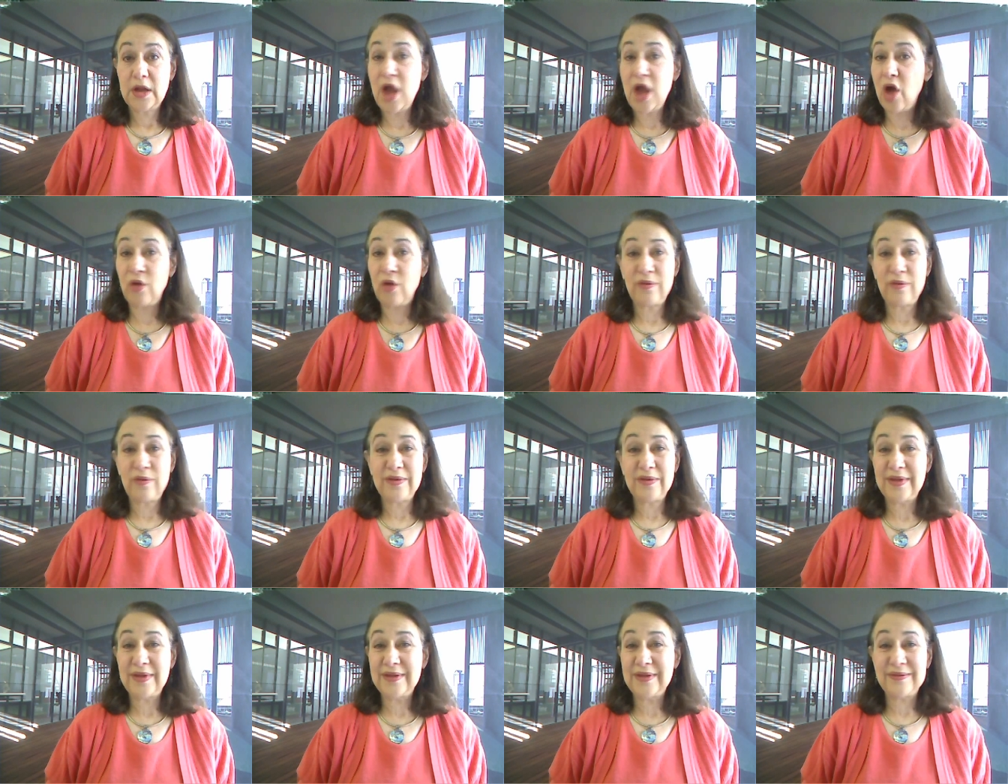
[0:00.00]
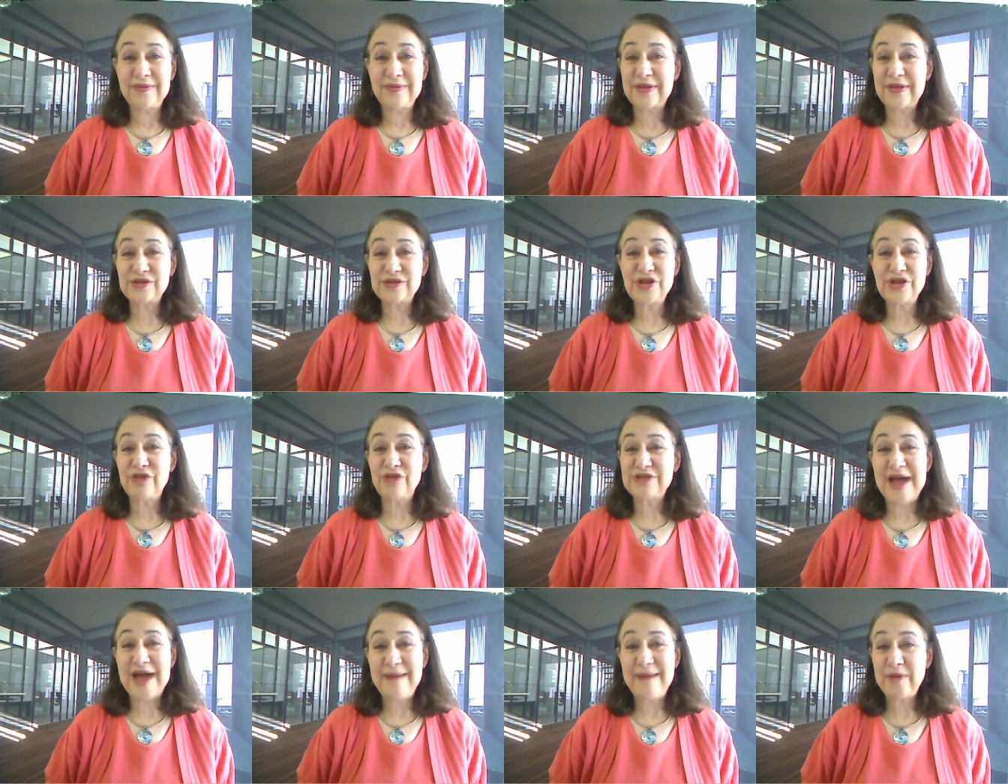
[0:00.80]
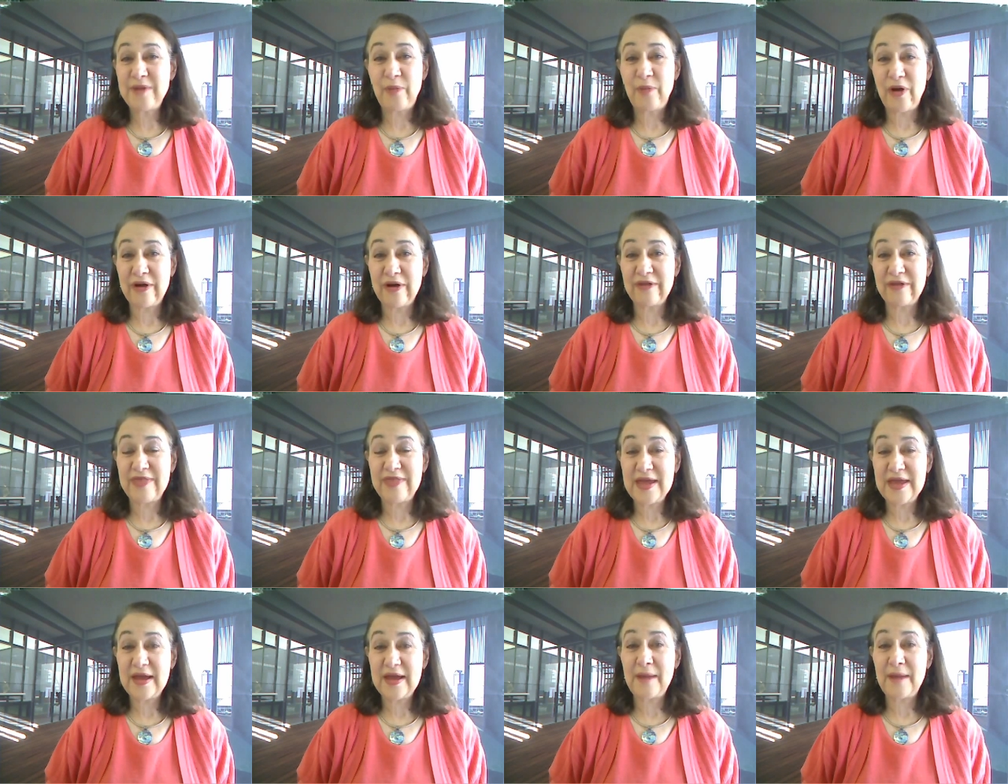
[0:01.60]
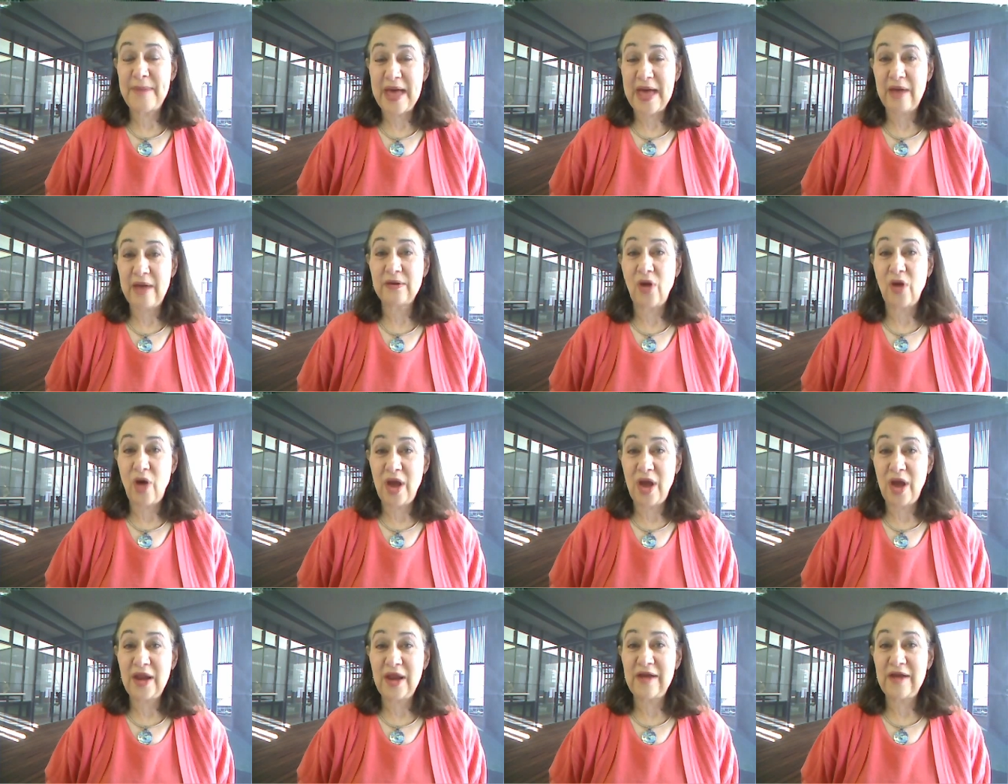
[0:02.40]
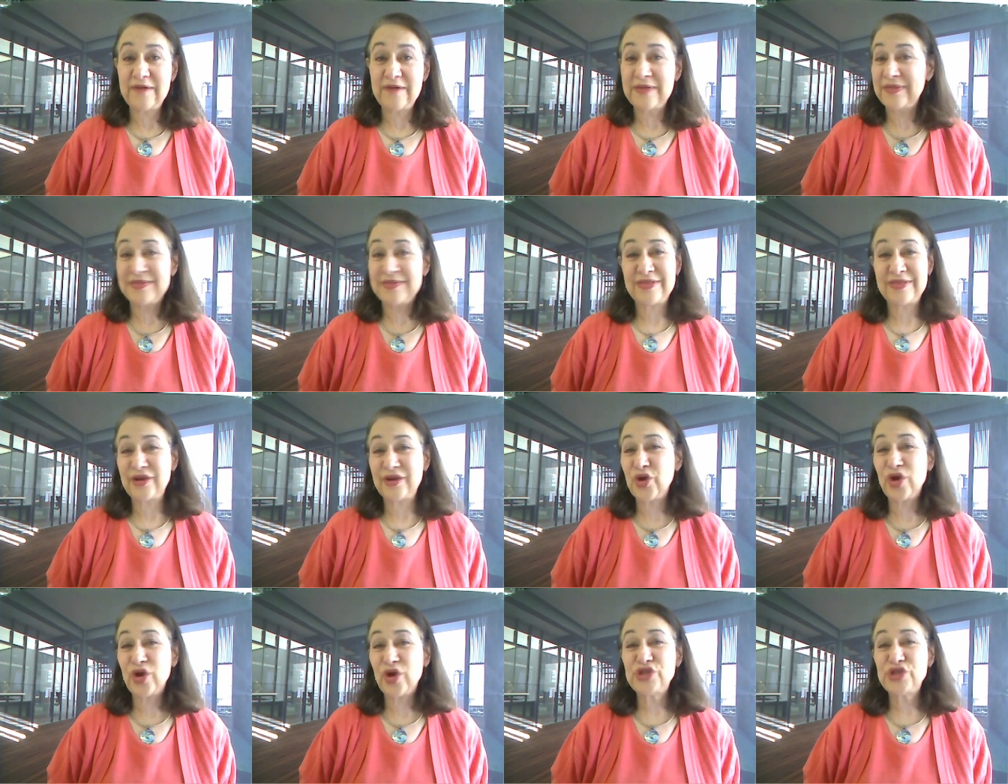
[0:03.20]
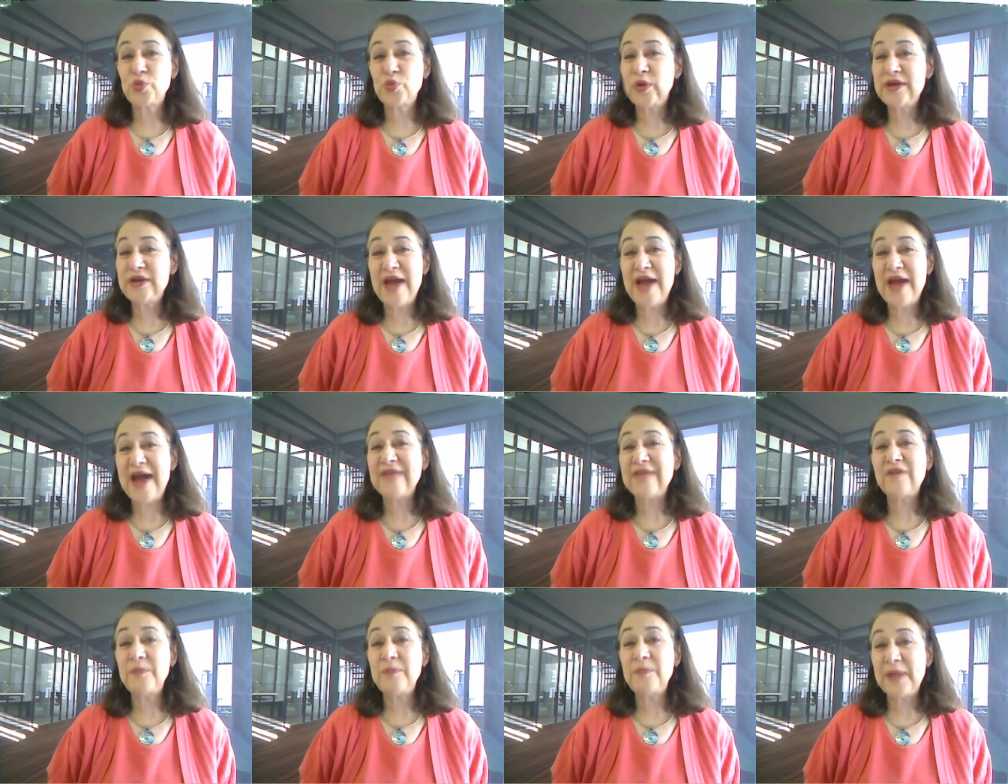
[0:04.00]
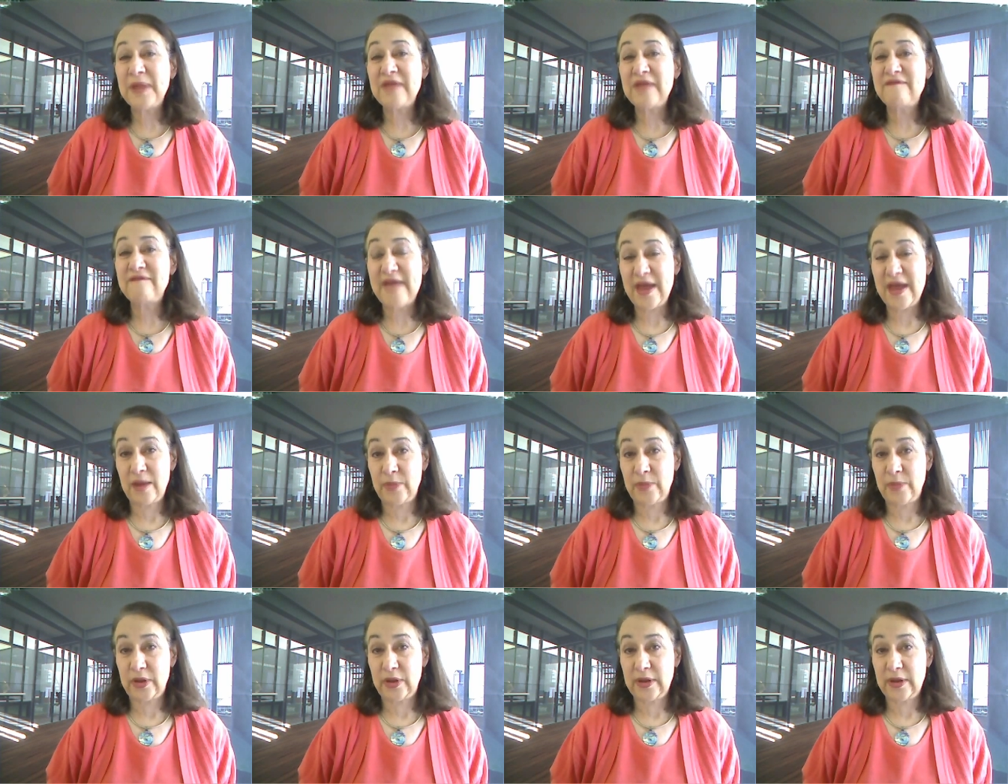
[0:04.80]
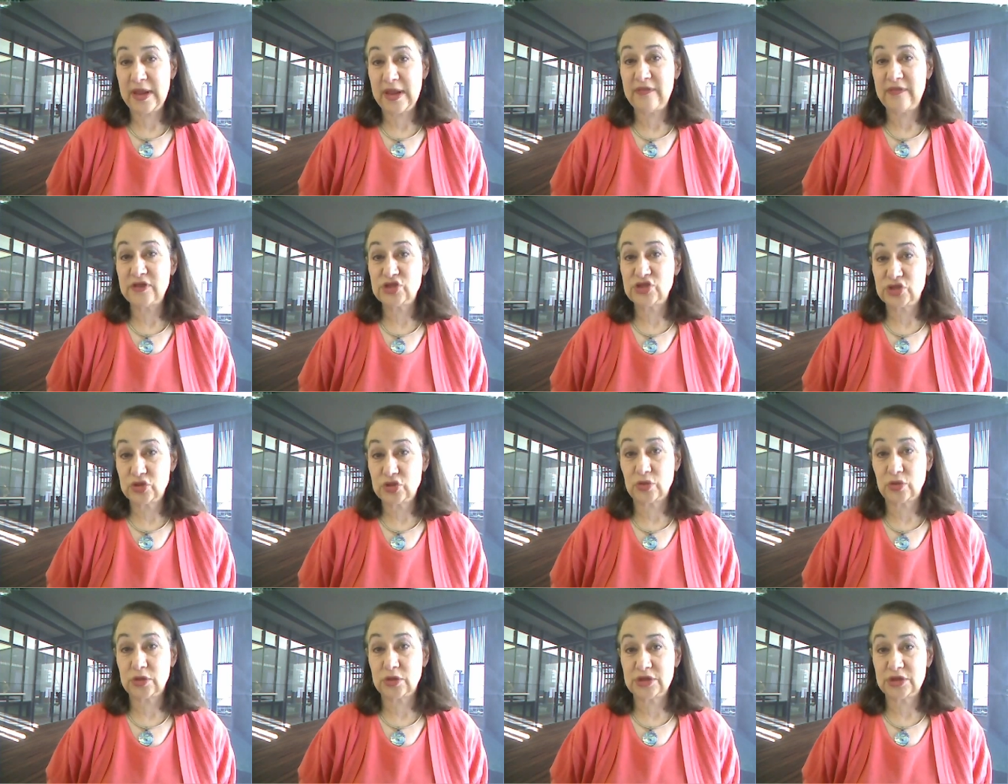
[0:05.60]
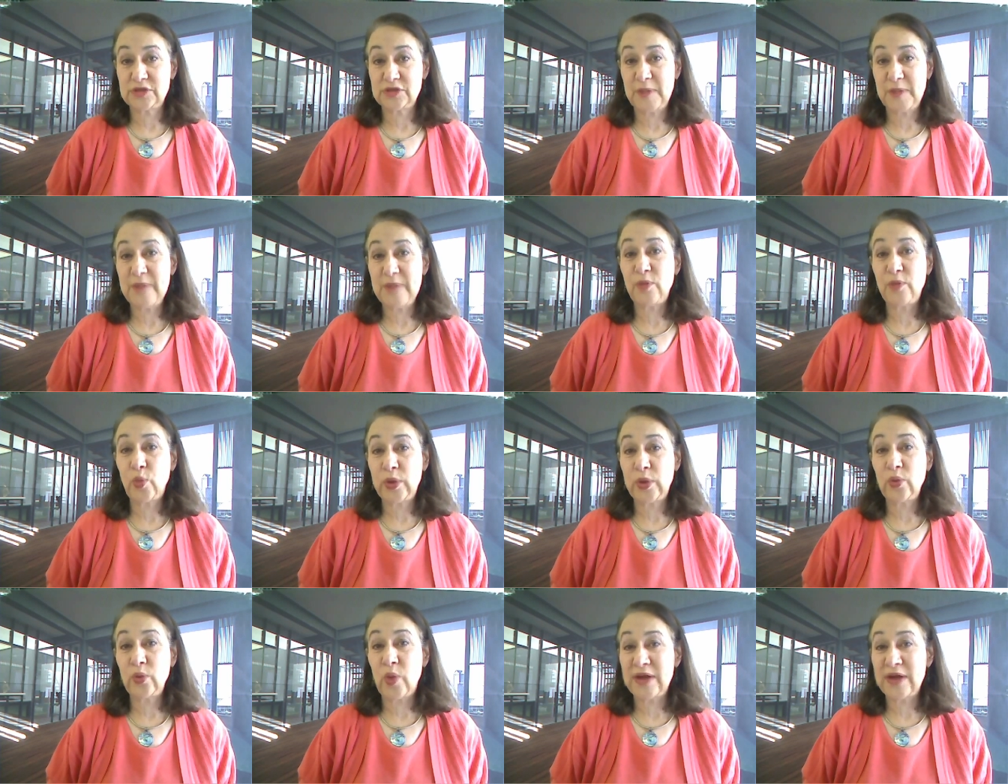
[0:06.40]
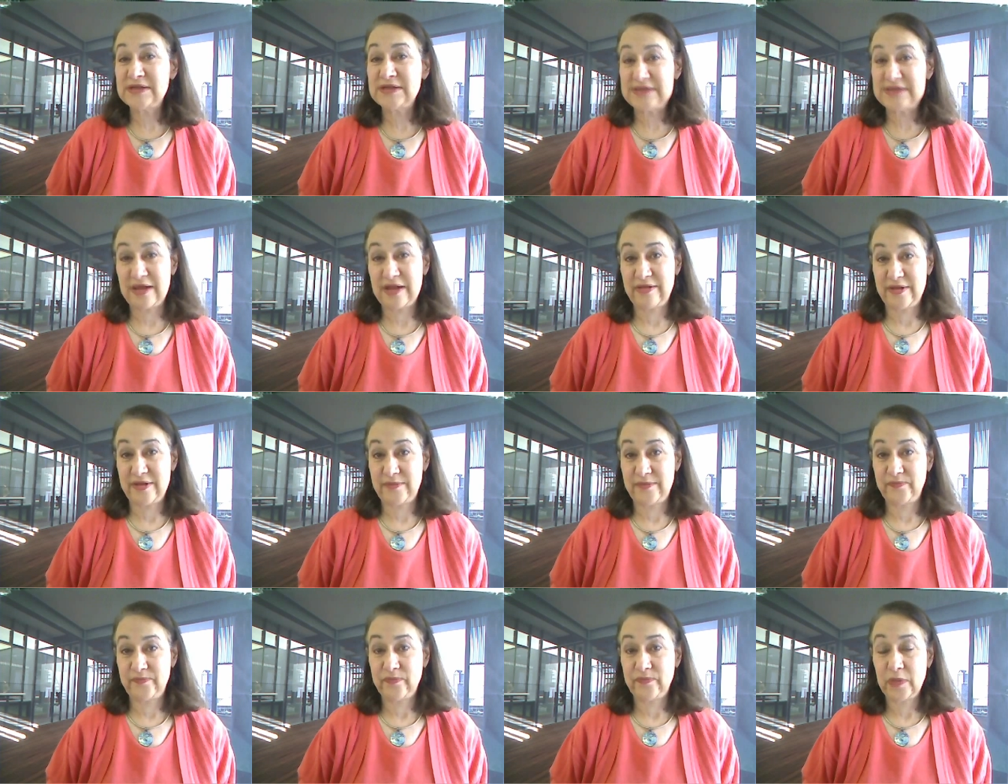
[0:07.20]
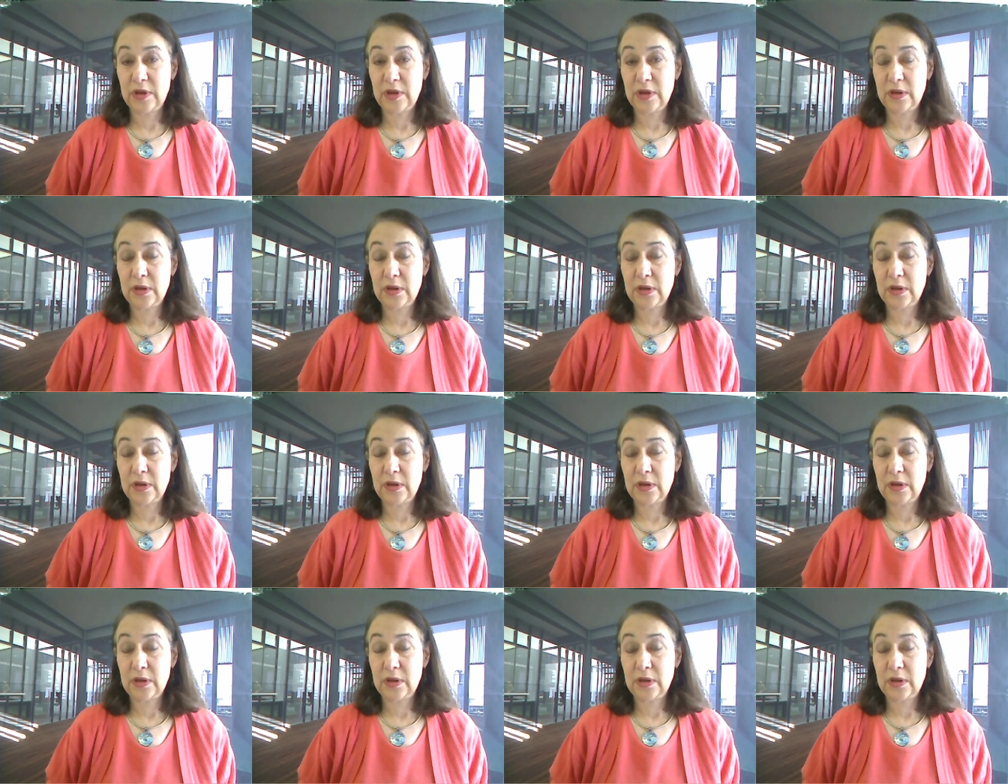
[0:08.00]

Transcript: No, there's no time to barter. Think about all of the goods would not even be available in the stores. People wouldn't want to sell them.